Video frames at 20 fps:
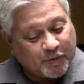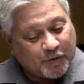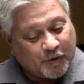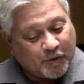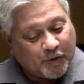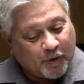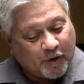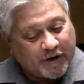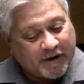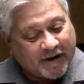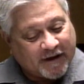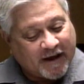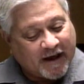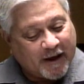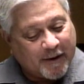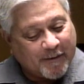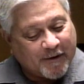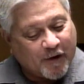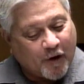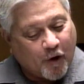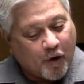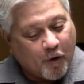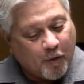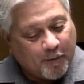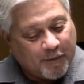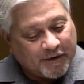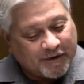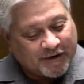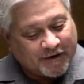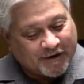Orchid Academy
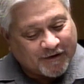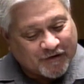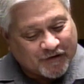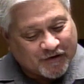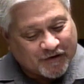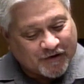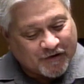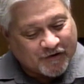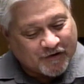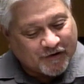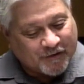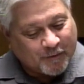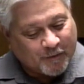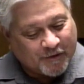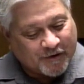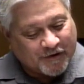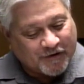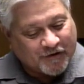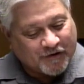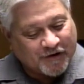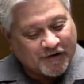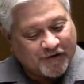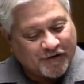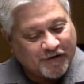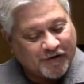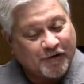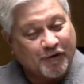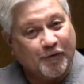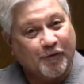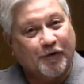opened the season with a
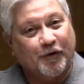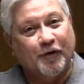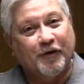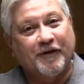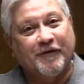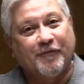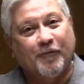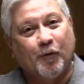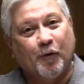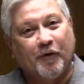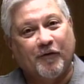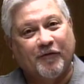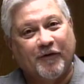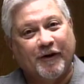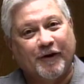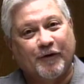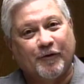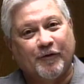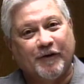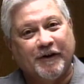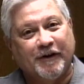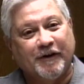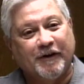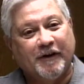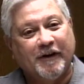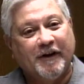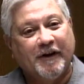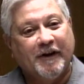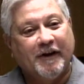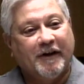62-34 victory
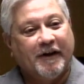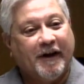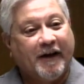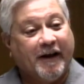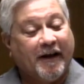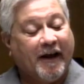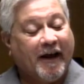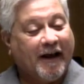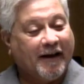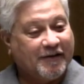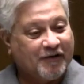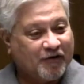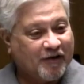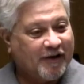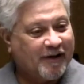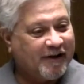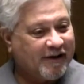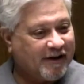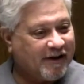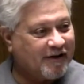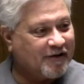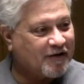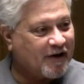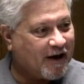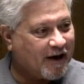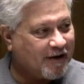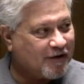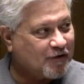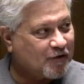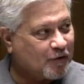at Santa Ynez
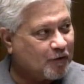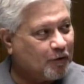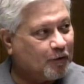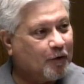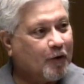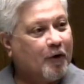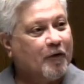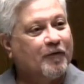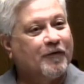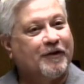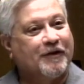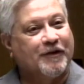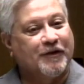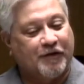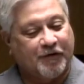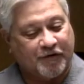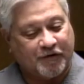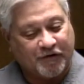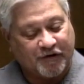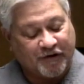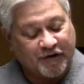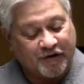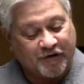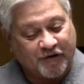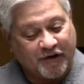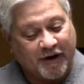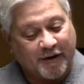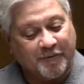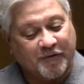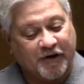High School over these
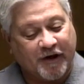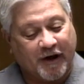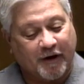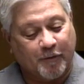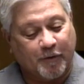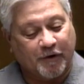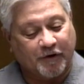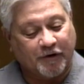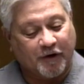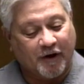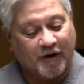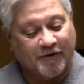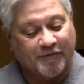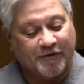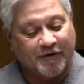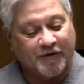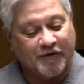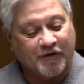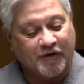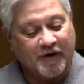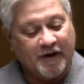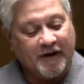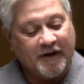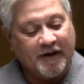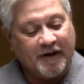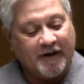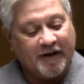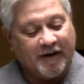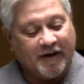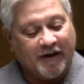same Chadwick Dolphins.
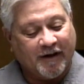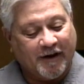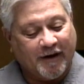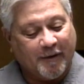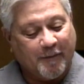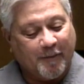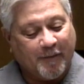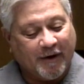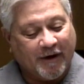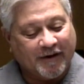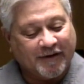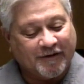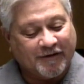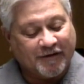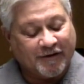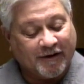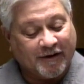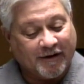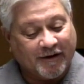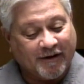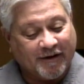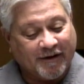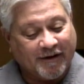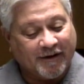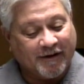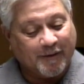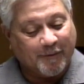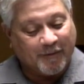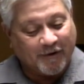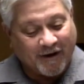But
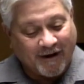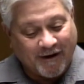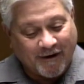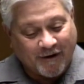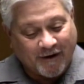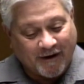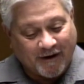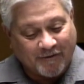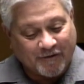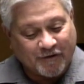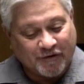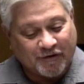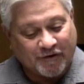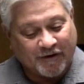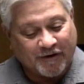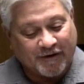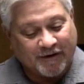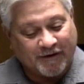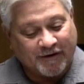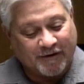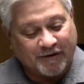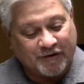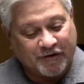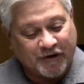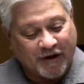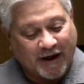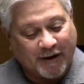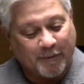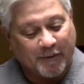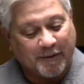in the playoffs,
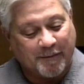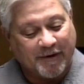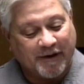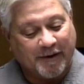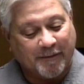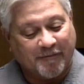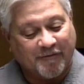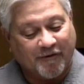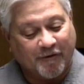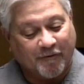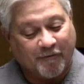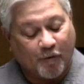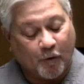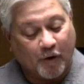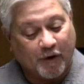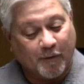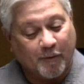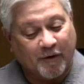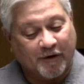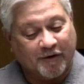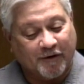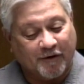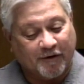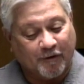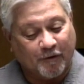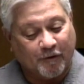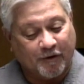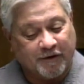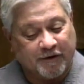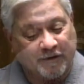Chadwick beat them
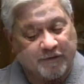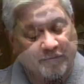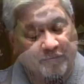41-30 in